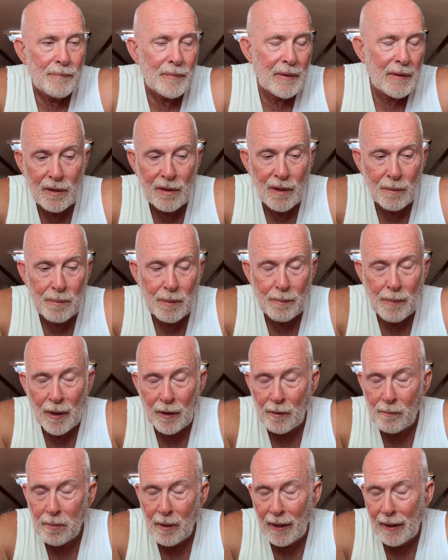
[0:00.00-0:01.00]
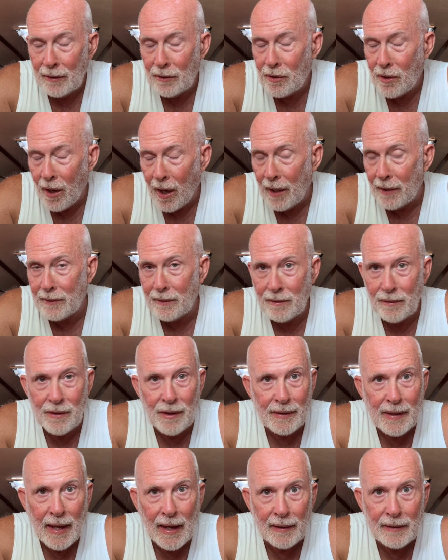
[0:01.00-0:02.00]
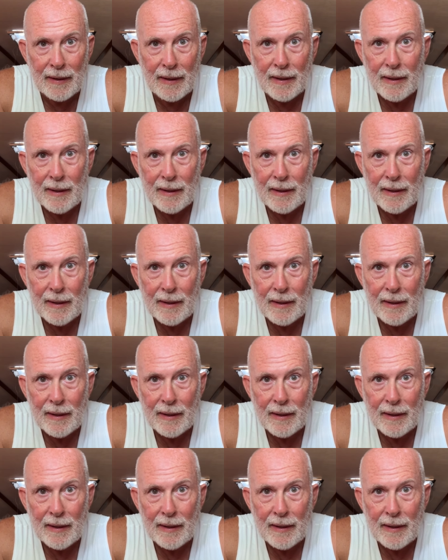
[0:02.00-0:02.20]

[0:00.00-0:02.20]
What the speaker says: the propeller blade caught the net,